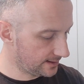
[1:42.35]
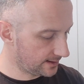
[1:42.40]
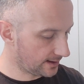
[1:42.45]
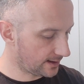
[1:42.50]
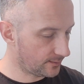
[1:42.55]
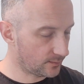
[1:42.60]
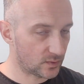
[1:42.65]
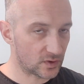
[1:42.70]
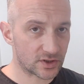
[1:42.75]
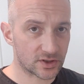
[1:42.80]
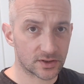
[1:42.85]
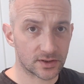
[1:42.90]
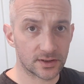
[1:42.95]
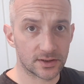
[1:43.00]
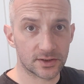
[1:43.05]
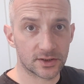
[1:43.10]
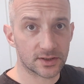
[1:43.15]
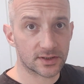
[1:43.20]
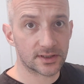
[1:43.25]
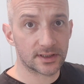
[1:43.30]
which
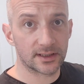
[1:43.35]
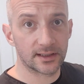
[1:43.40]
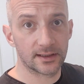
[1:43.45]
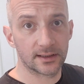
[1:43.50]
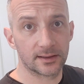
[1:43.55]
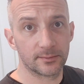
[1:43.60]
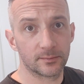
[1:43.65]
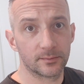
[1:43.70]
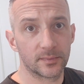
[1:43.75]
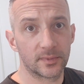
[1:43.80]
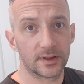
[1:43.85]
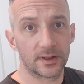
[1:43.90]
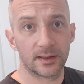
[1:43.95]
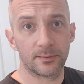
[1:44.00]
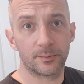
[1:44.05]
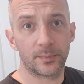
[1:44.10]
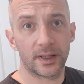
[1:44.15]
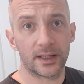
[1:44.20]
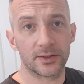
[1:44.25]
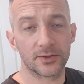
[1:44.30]
has just
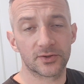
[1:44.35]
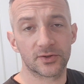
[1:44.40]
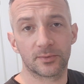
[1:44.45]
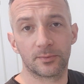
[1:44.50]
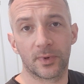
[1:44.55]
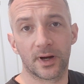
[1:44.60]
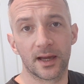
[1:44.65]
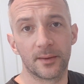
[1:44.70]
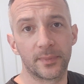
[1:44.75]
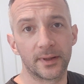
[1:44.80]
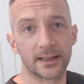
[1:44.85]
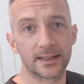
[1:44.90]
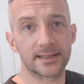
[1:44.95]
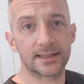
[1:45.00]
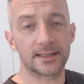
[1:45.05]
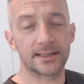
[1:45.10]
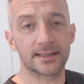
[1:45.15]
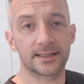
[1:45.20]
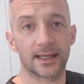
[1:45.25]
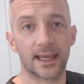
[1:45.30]
impinged on my
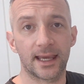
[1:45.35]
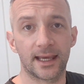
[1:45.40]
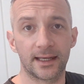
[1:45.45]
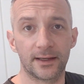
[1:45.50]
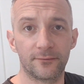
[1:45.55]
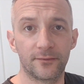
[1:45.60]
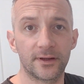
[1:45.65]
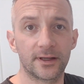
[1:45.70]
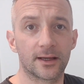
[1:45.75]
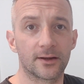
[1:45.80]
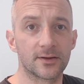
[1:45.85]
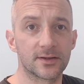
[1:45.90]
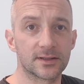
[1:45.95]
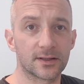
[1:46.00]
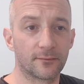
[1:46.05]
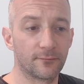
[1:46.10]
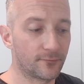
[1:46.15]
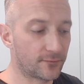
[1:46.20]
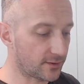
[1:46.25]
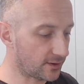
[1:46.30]
ability to get any videos
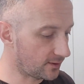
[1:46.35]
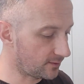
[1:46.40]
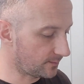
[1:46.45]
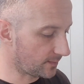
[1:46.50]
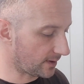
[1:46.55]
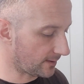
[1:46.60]
done for you.